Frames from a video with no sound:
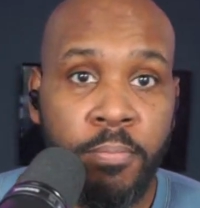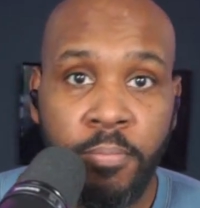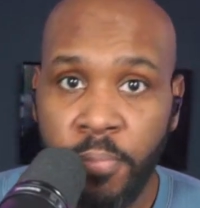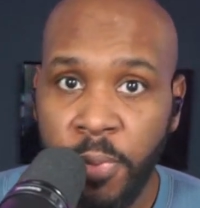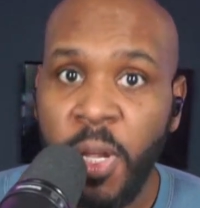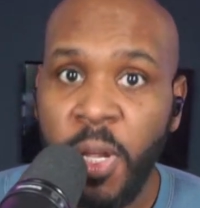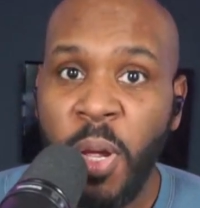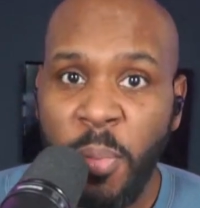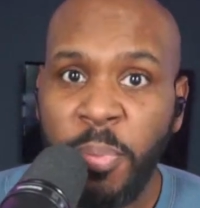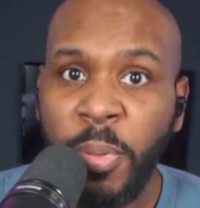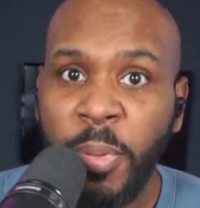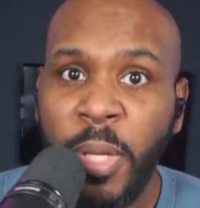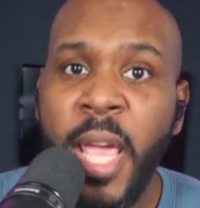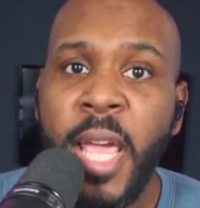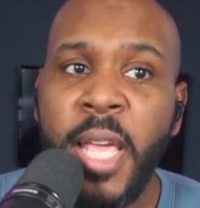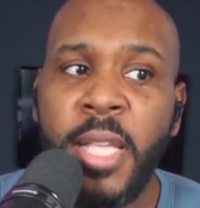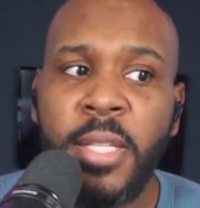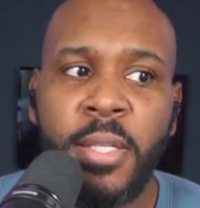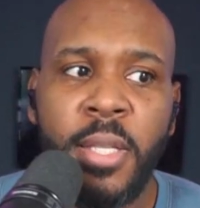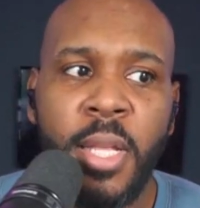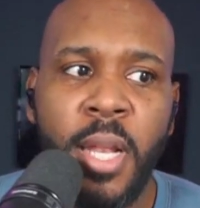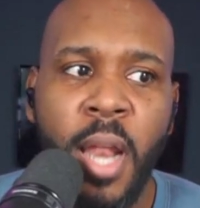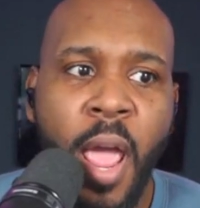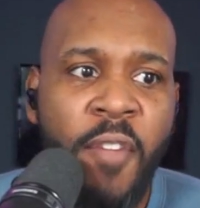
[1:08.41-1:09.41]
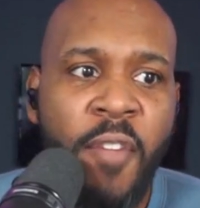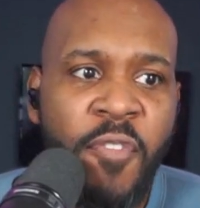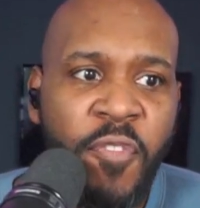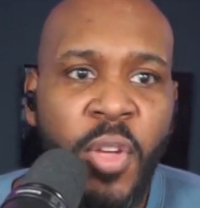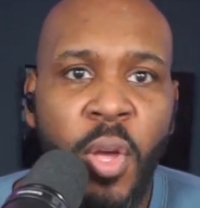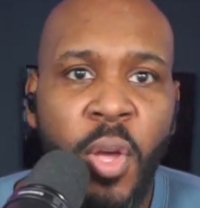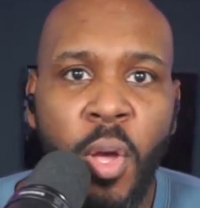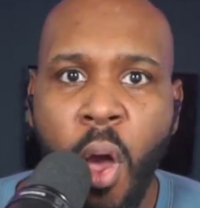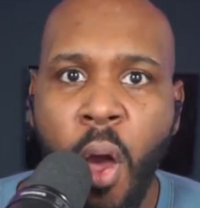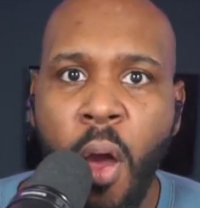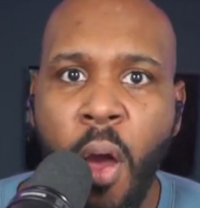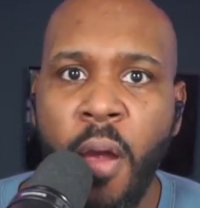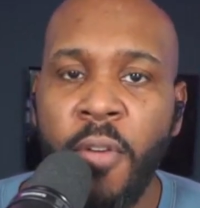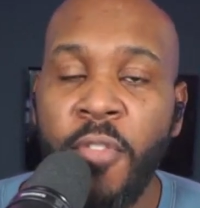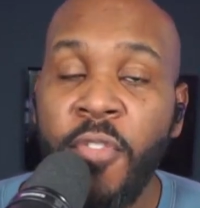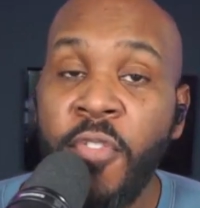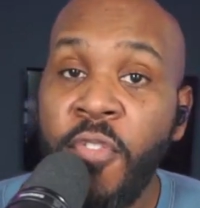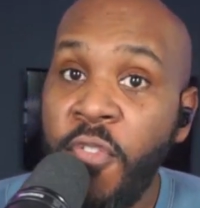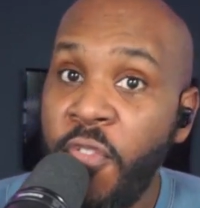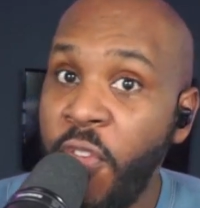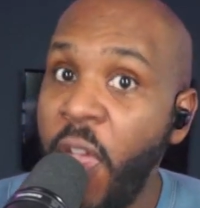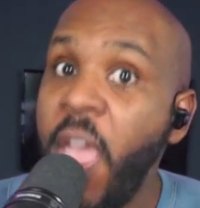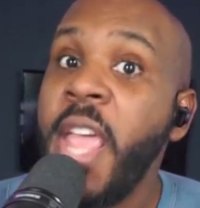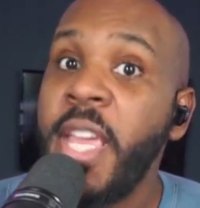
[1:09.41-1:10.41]
complaints that I feel are
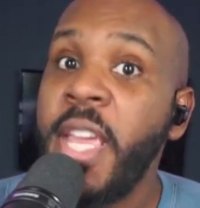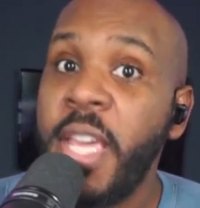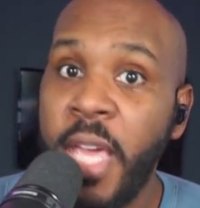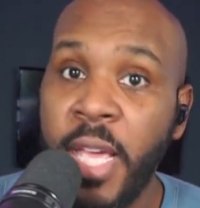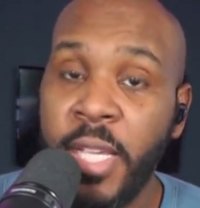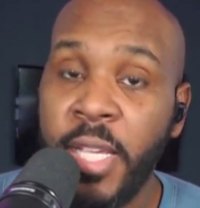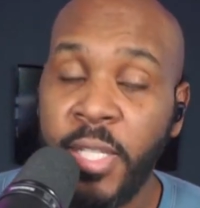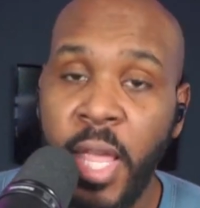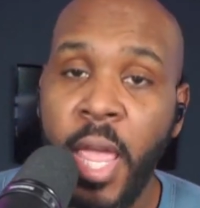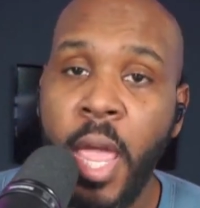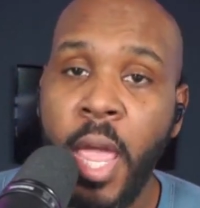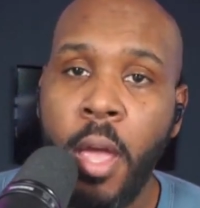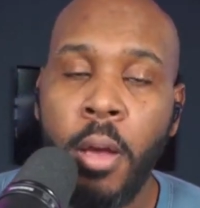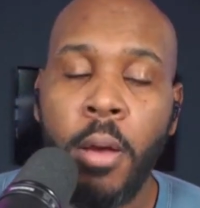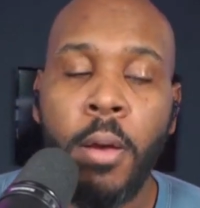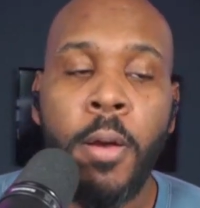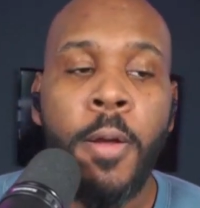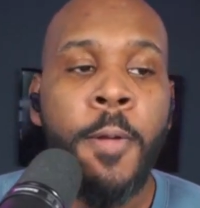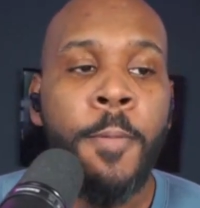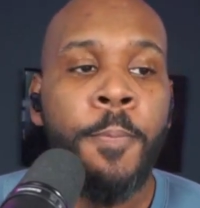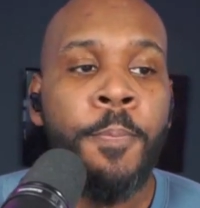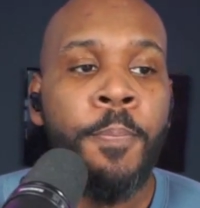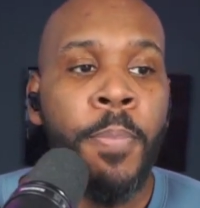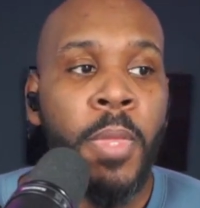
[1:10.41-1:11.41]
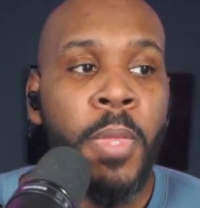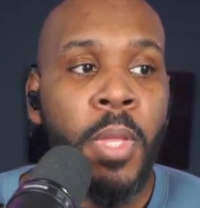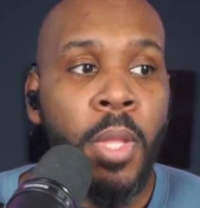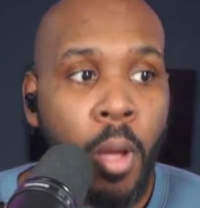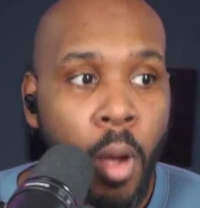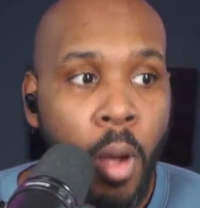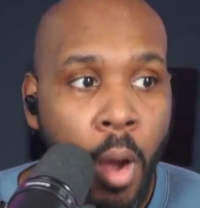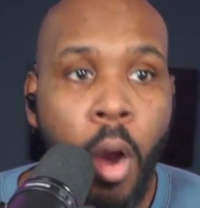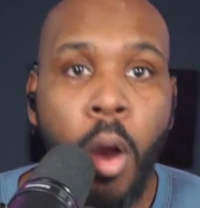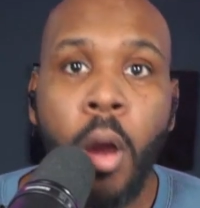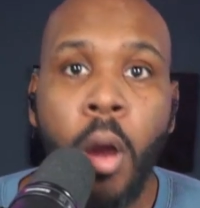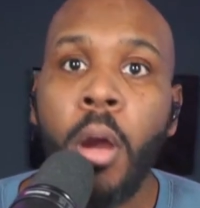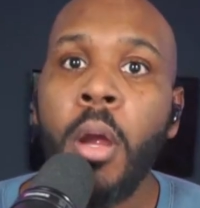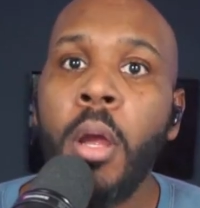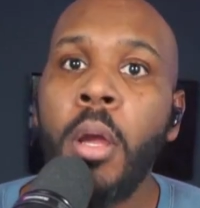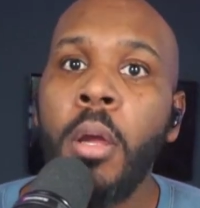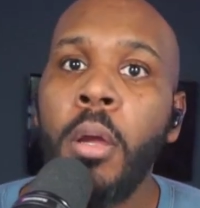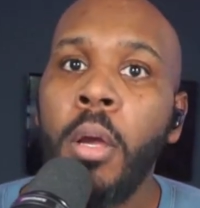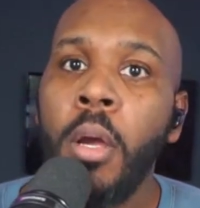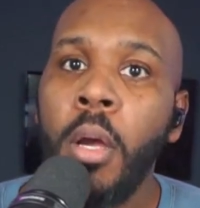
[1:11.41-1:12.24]
fake as hell are